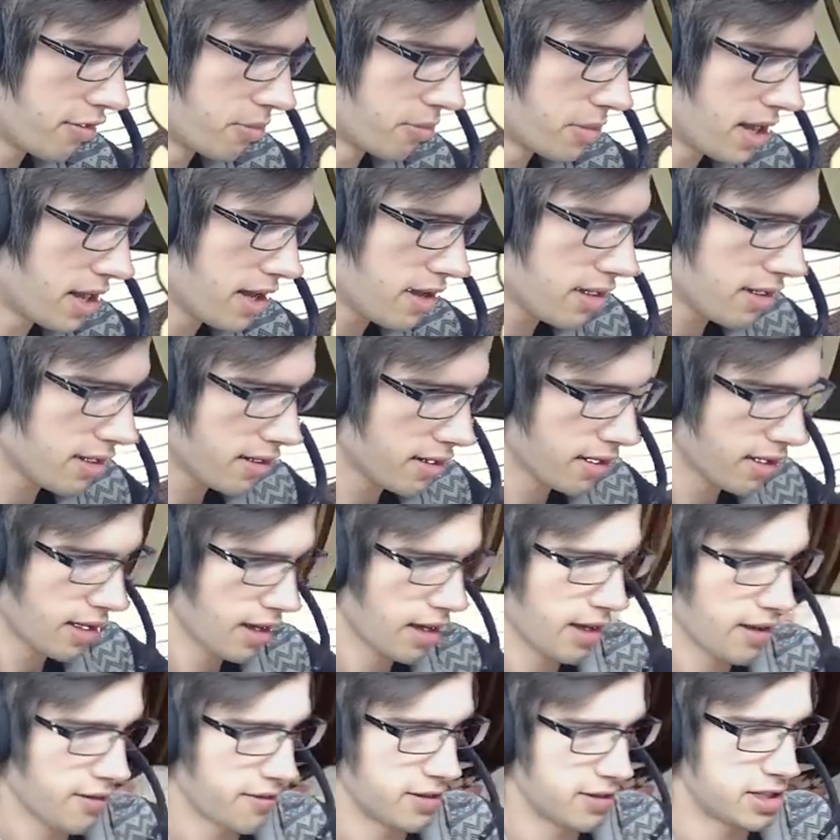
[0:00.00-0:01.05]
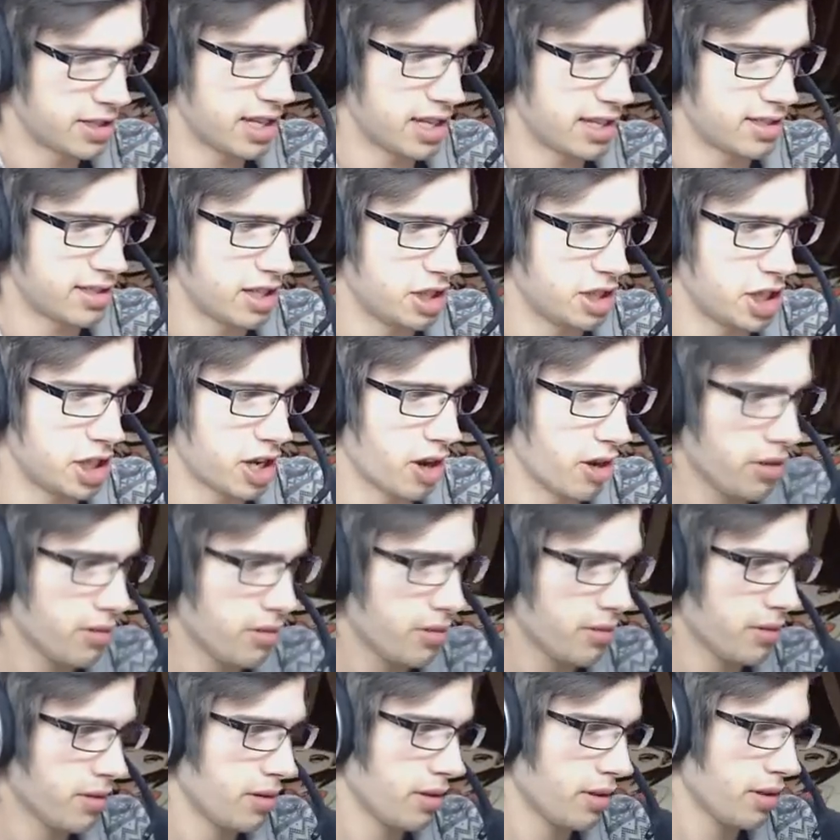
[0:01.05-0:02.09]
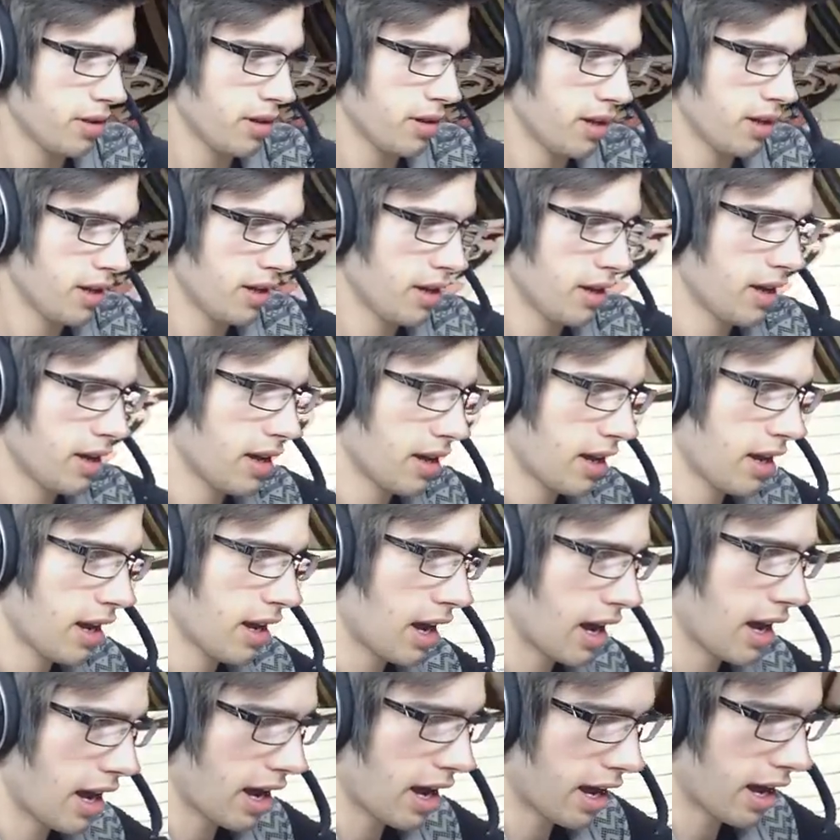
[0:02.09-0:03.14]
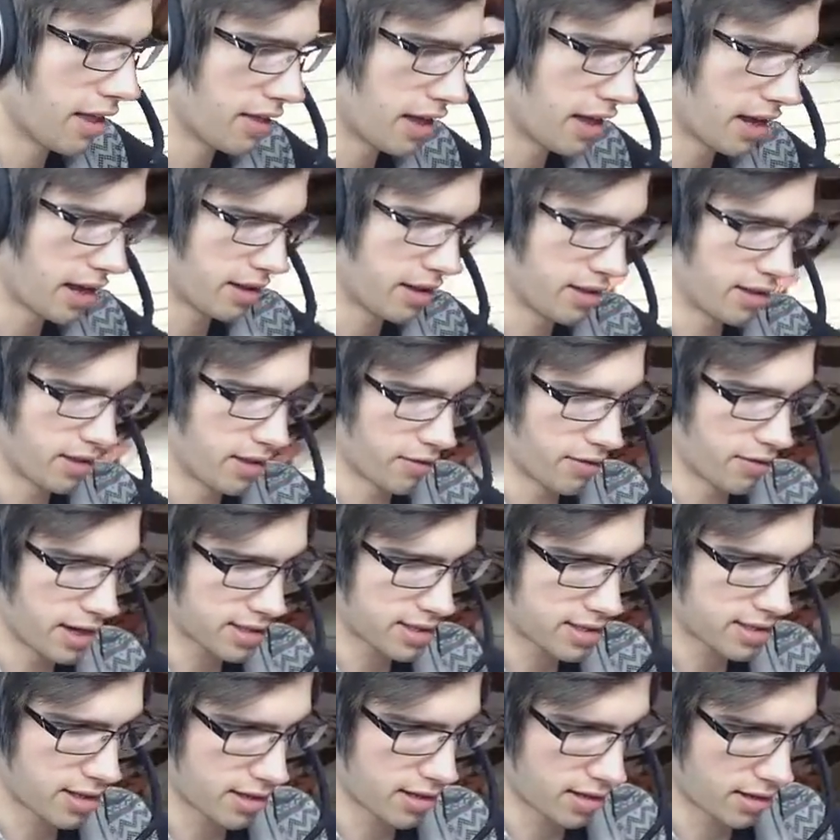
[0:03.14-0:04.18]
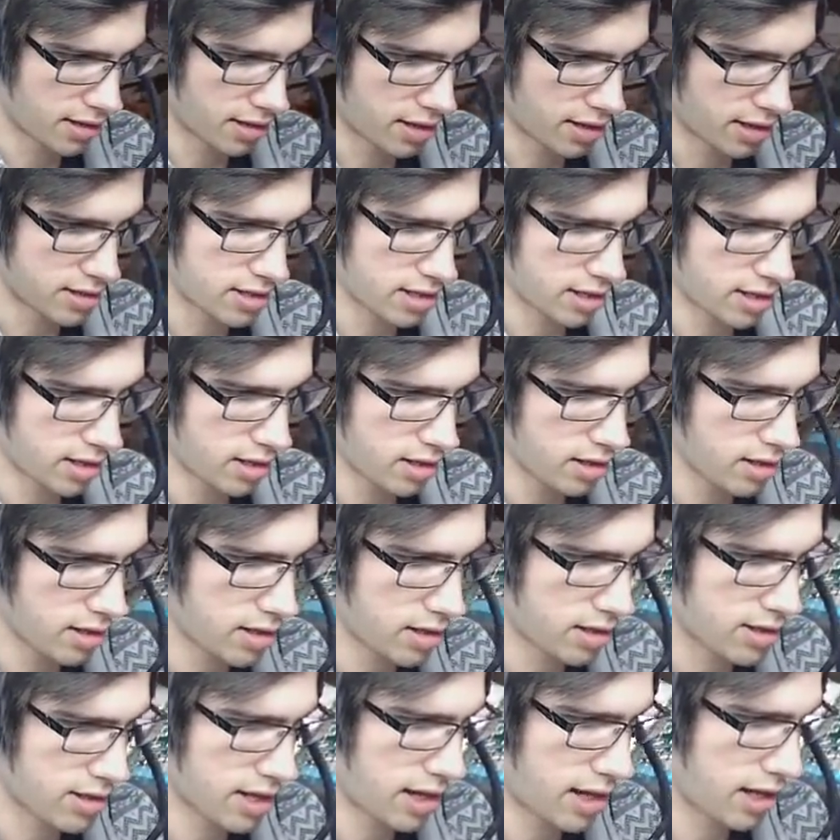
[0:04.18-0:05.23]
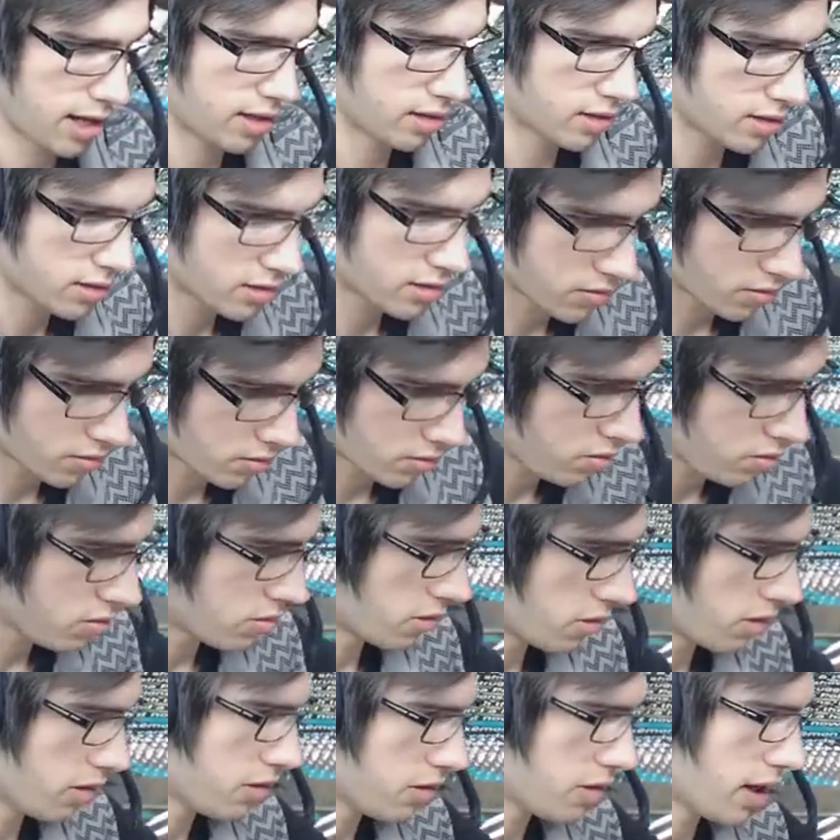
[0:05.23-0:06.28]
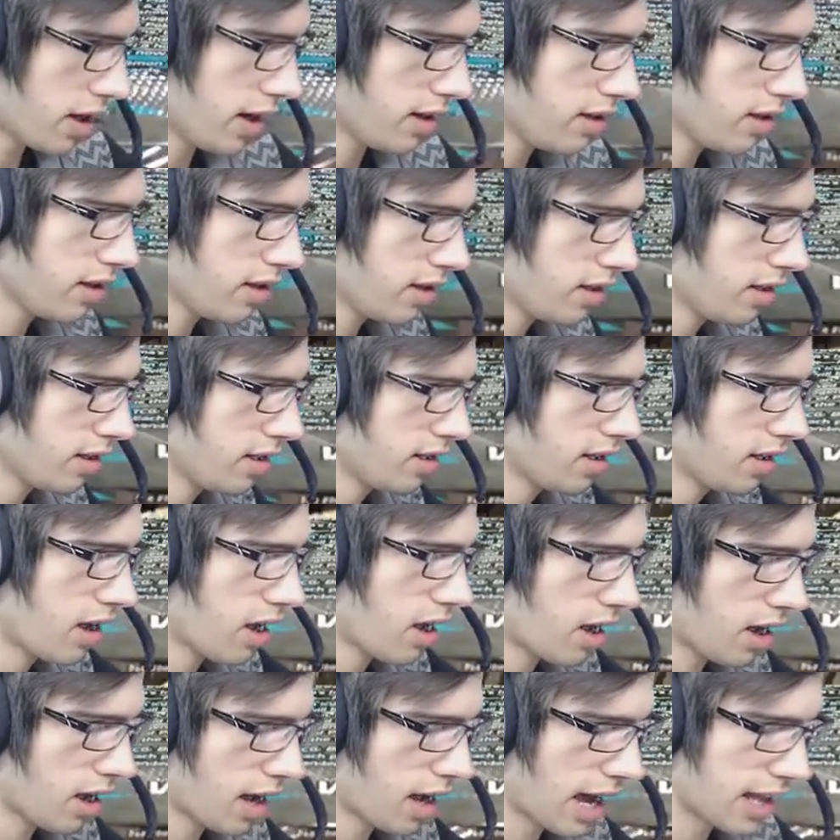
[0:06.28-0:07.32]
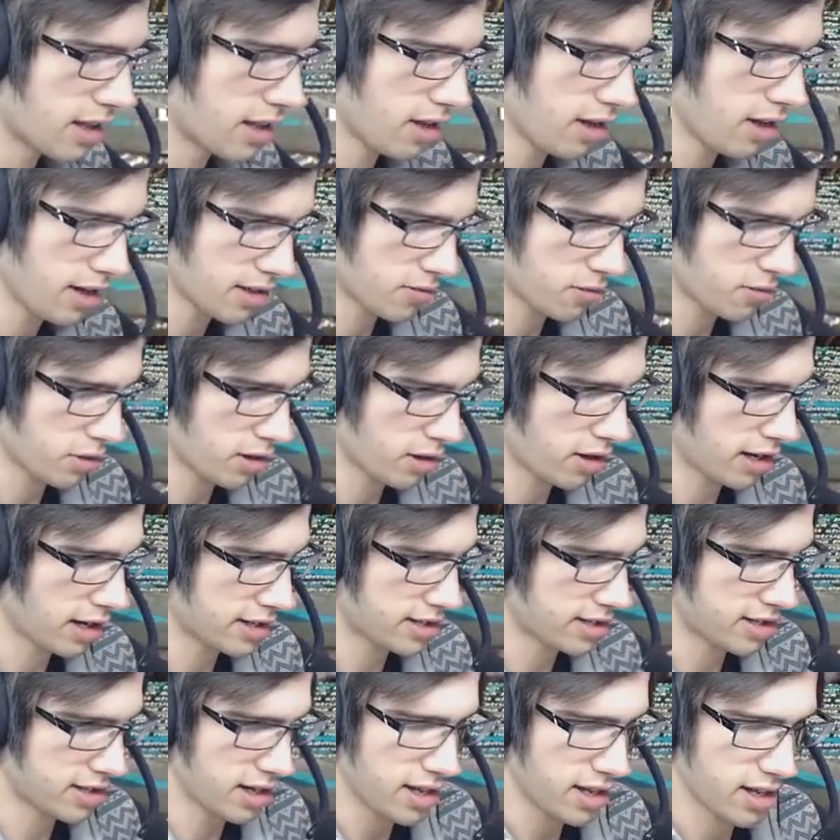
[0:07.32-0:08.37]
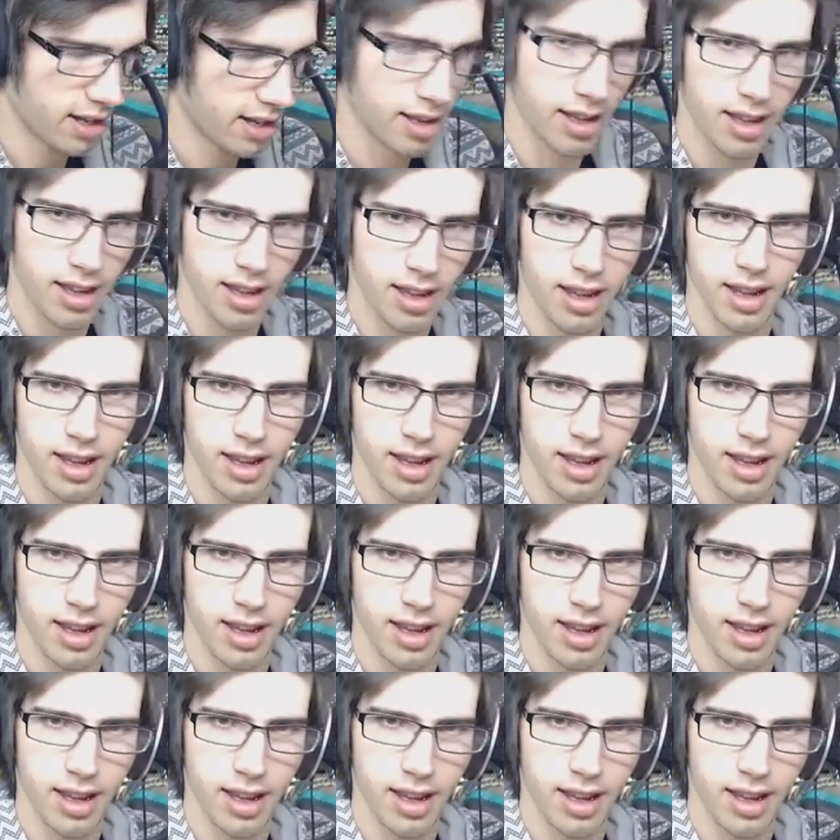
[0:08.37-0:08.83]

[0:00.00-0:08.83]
for me, for TCGO. And then the rest of the tin contains... Ooh, okay. I like what I see.